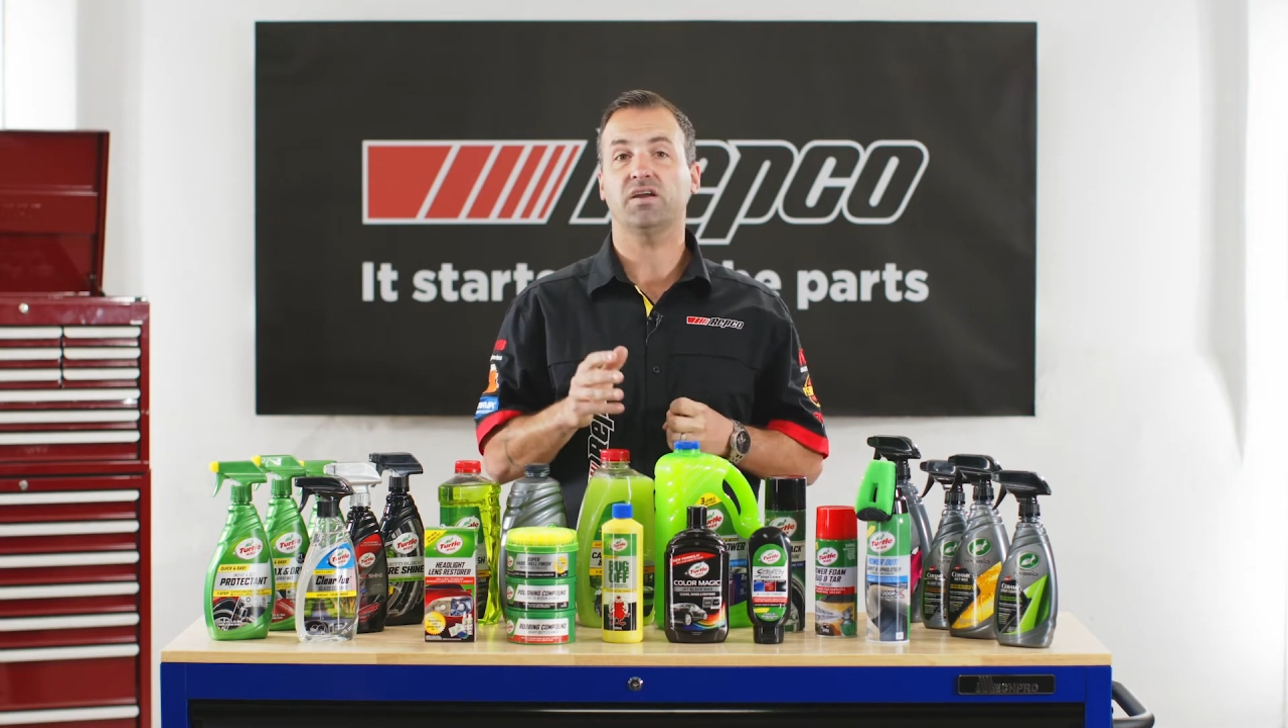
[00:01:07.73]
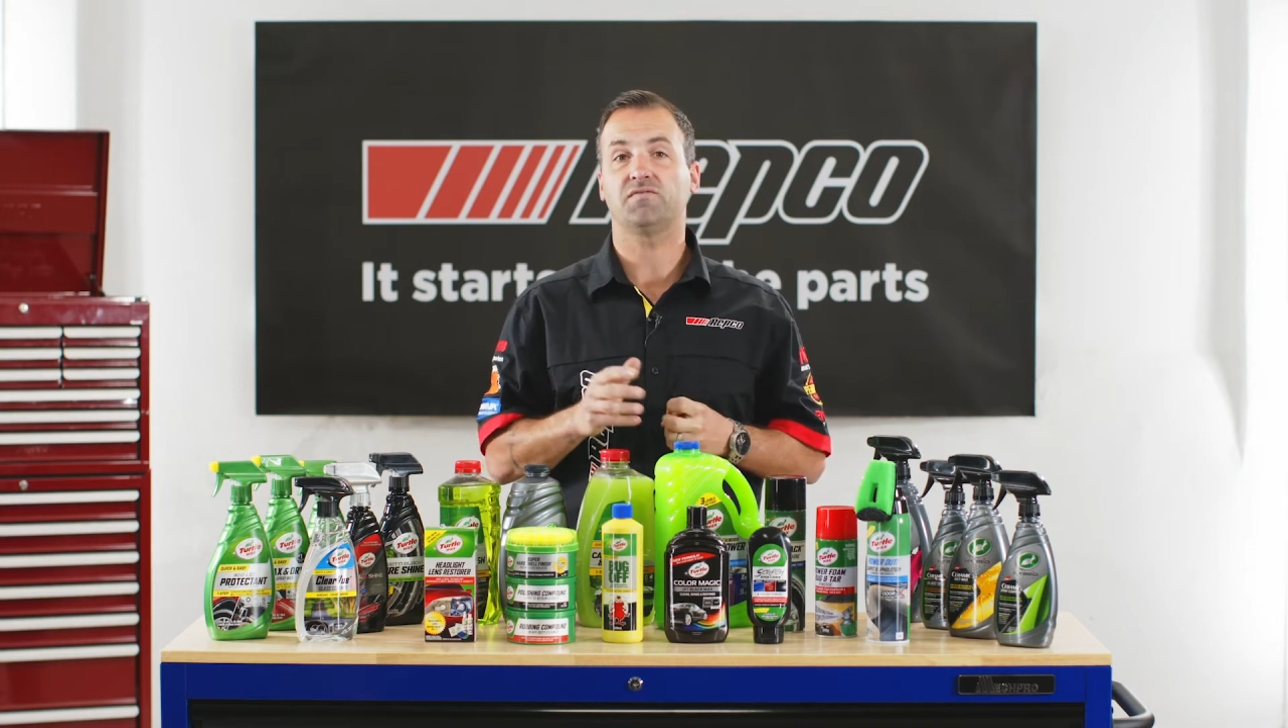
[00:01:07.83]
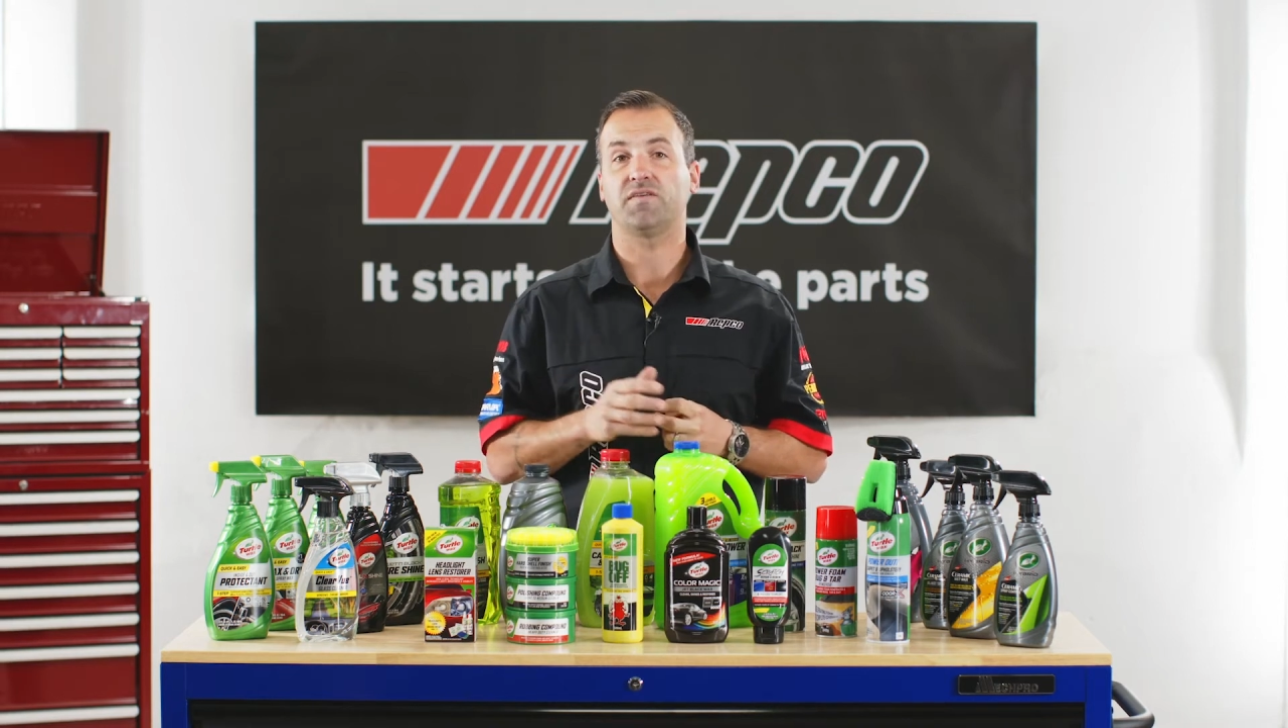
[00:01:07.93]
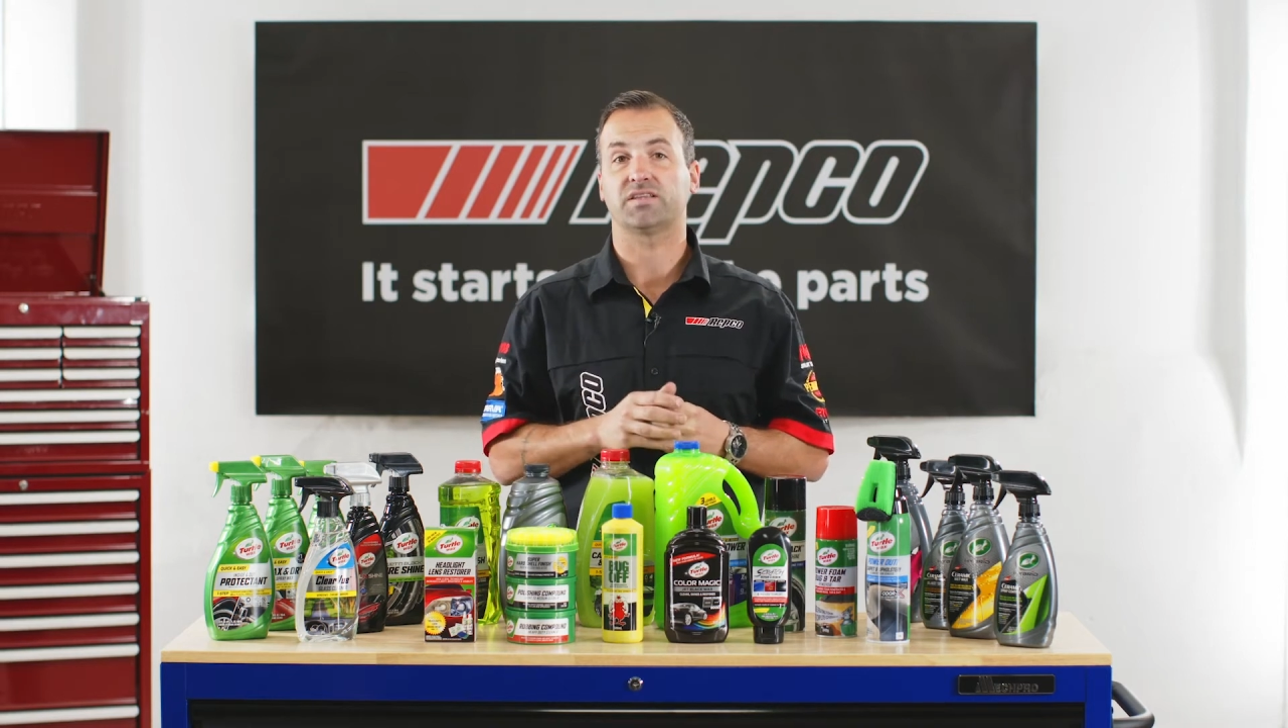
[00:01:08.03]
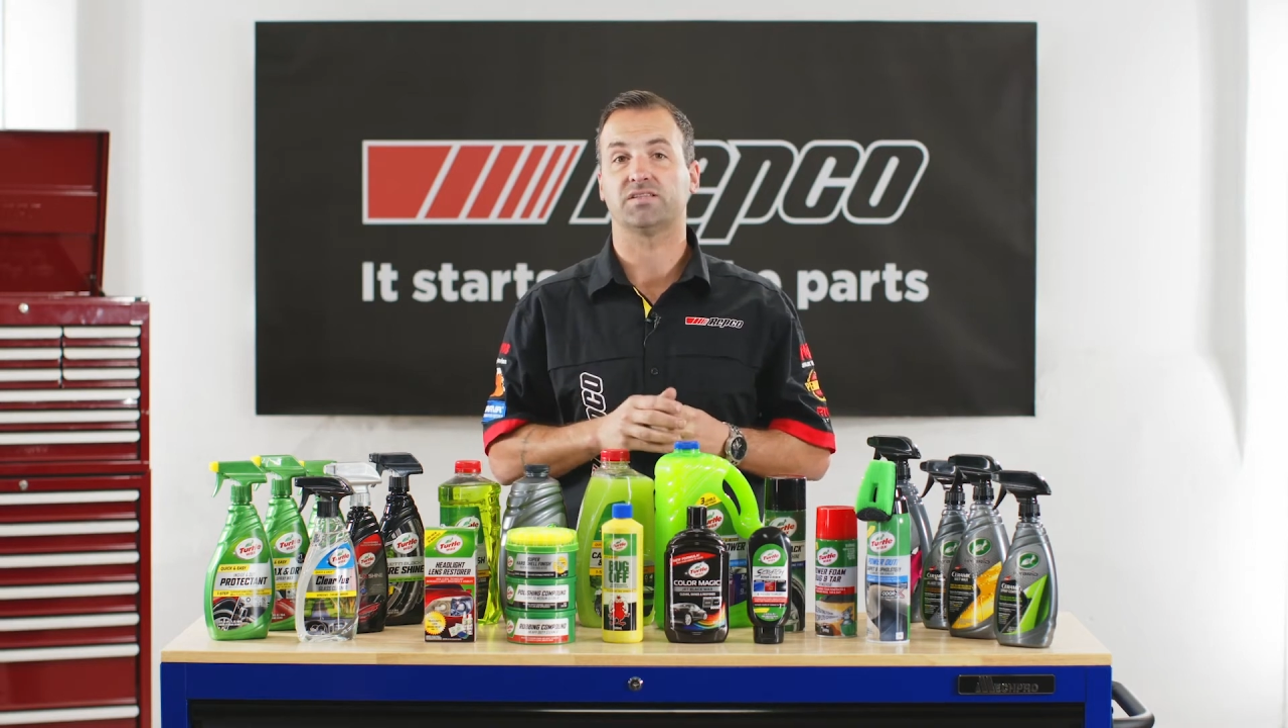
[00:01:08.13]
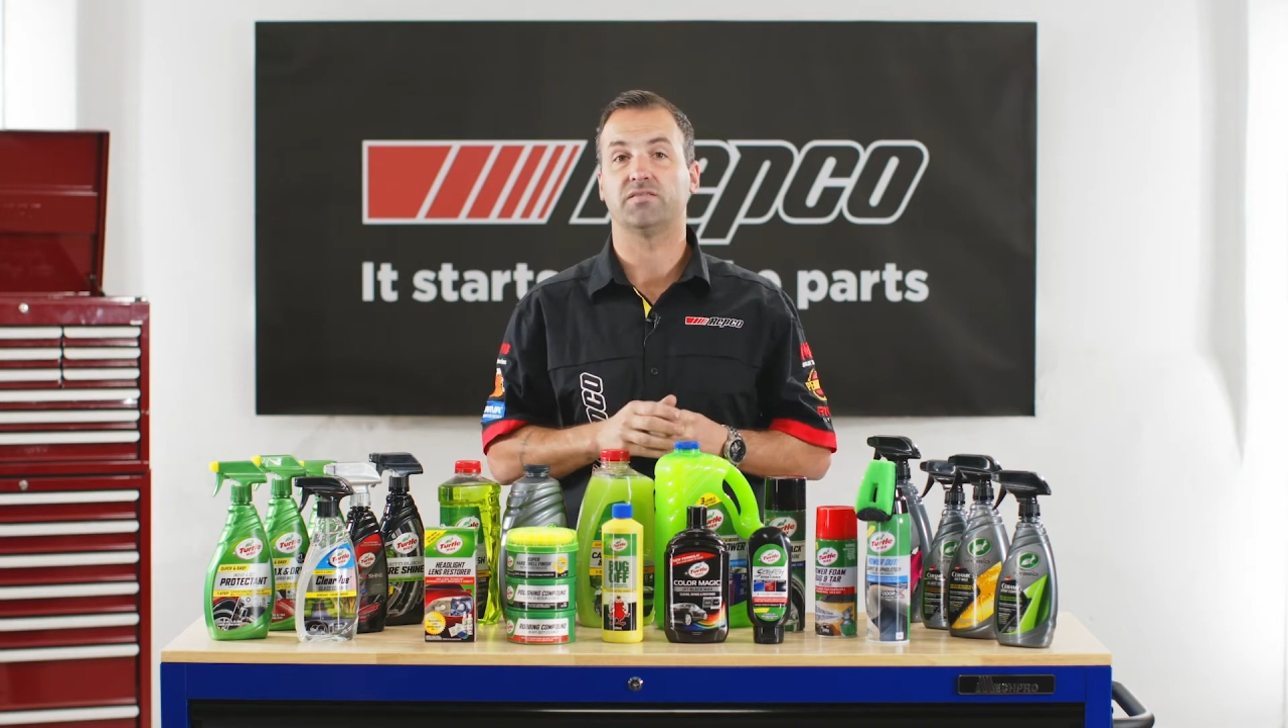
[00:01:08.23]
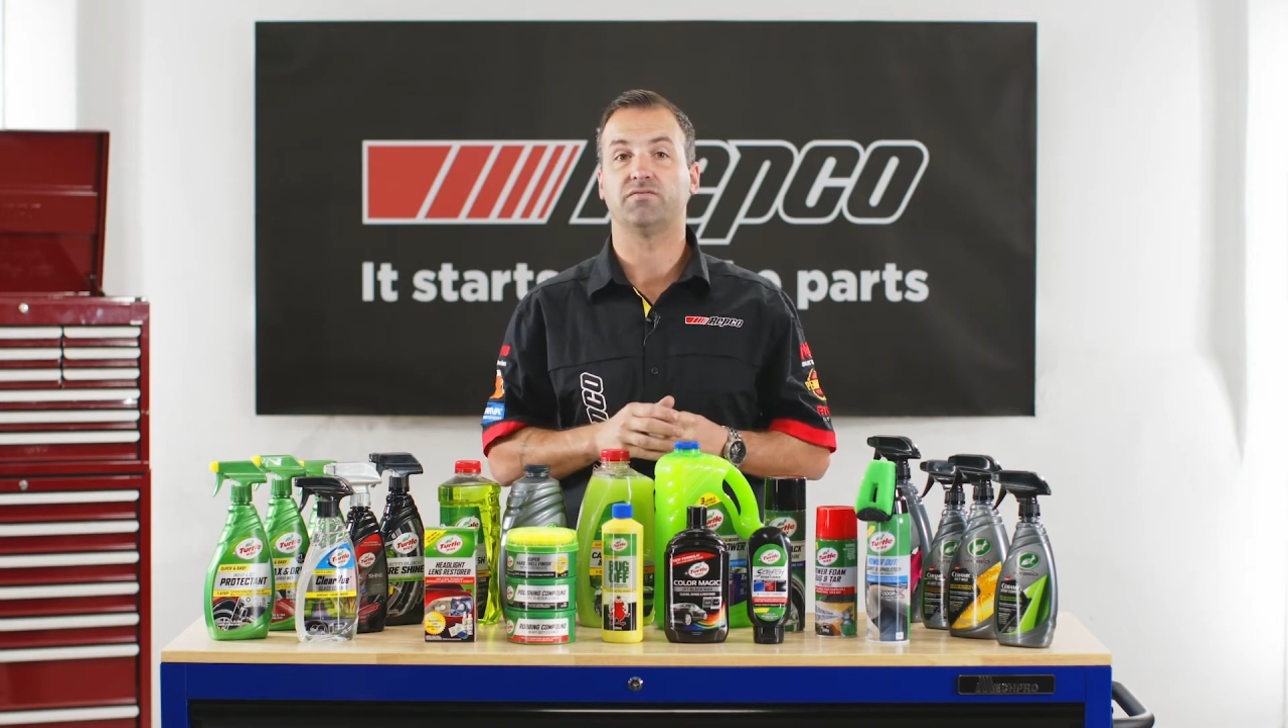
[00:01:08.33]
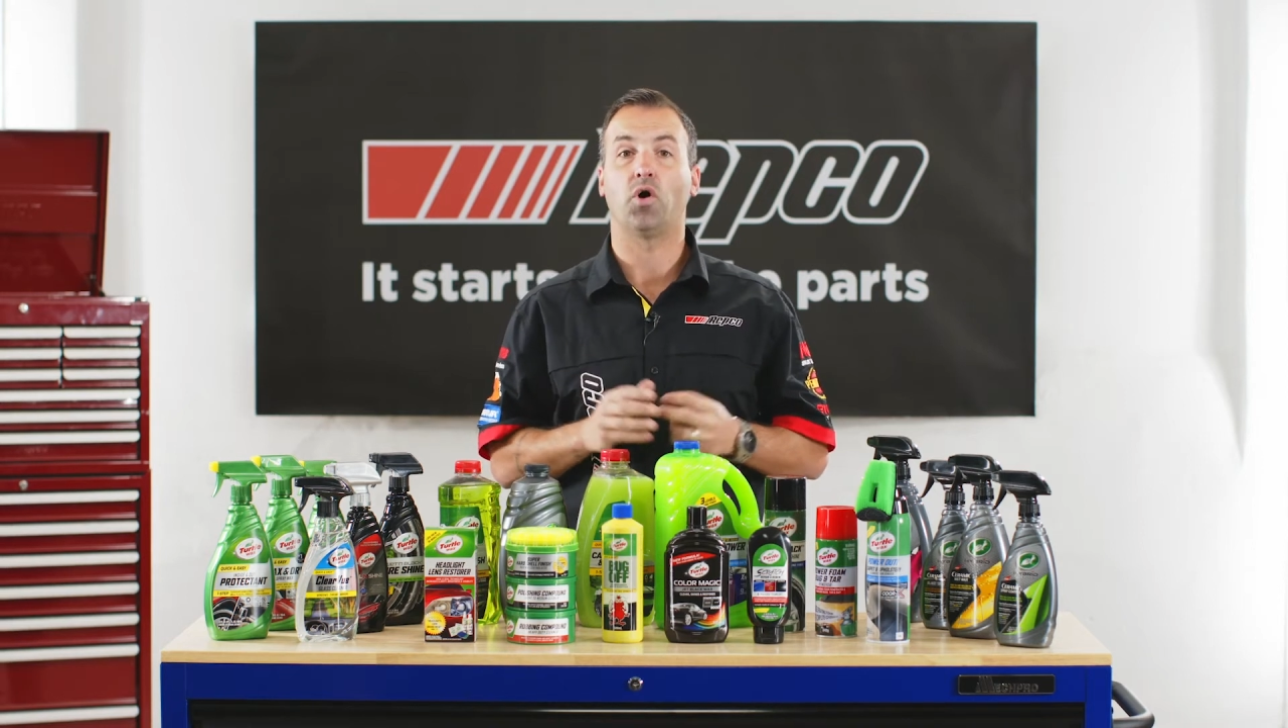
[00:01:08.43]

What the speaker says: effective